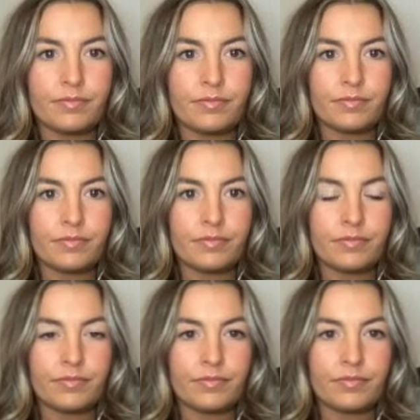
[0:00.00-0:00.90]

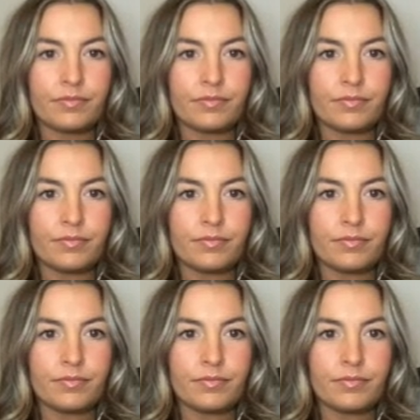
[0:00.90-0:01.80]

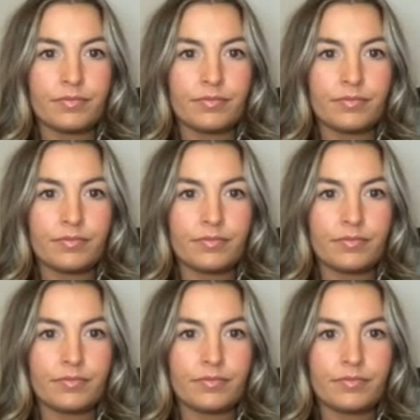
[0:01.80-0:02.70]

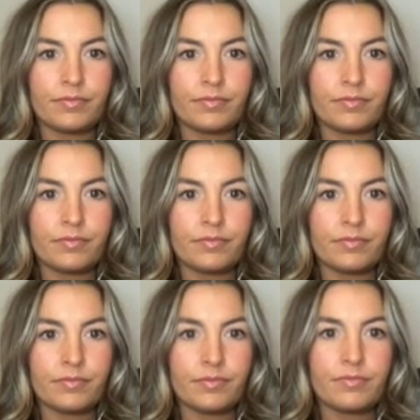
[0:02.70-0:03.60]

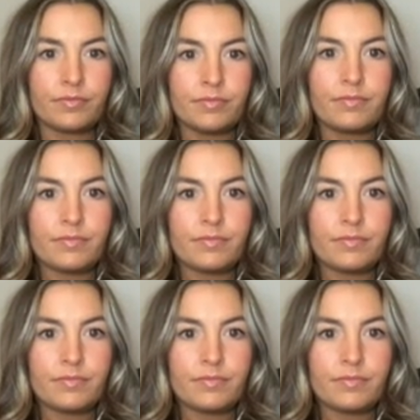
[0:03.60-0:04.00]
(silent)